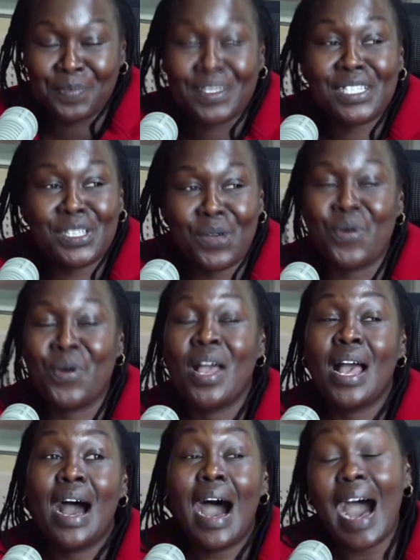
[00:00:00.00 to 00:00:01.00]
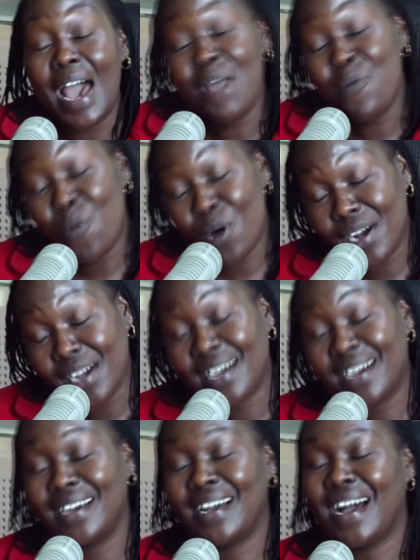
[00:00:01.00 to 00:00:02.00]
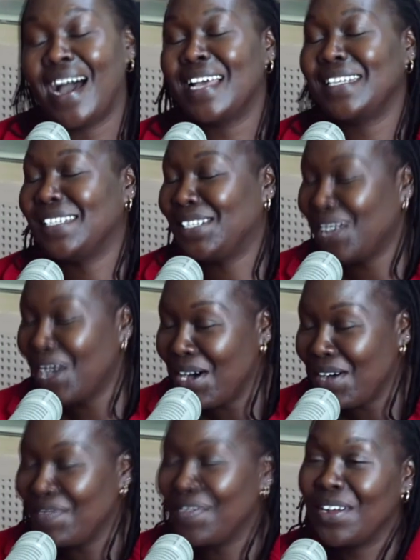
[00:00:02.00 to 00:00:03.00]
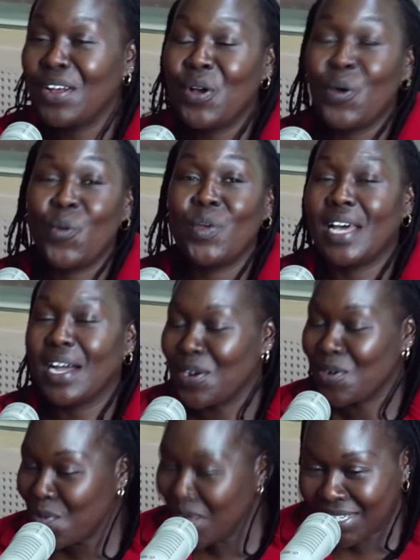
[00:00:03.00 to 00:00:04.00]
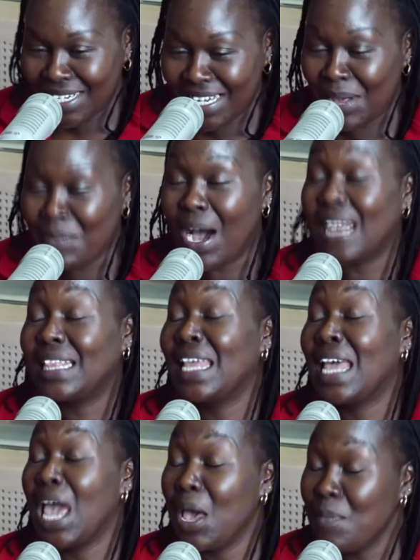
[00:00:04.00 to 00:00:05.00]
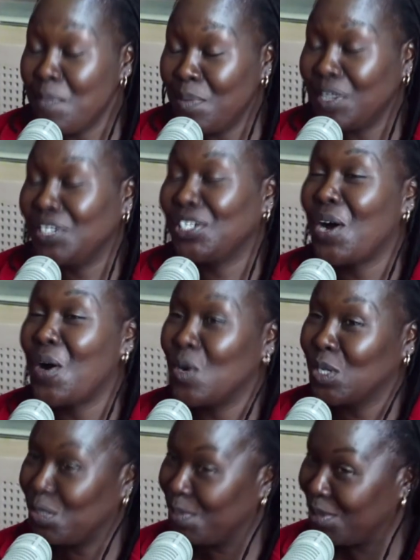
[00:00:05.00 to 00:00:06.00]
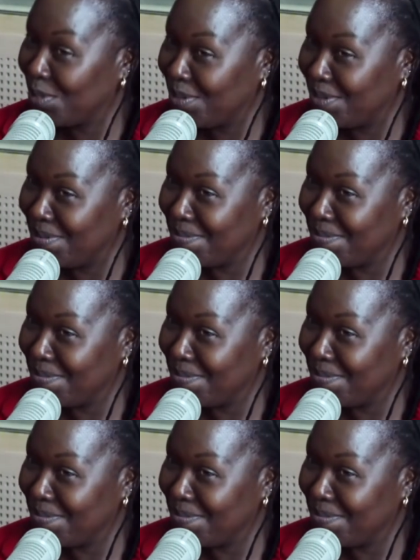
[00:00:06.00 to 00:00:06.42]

so I work, I serve with a great team at the MP Shah Hospital.